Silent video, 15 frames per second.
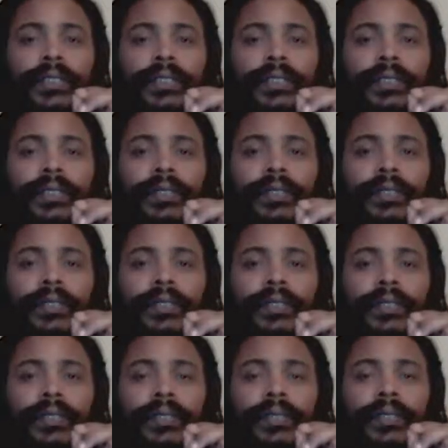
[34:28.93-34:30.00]

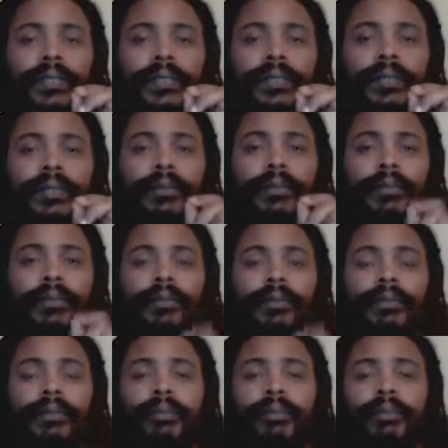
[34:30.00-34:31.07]
Nothing is said.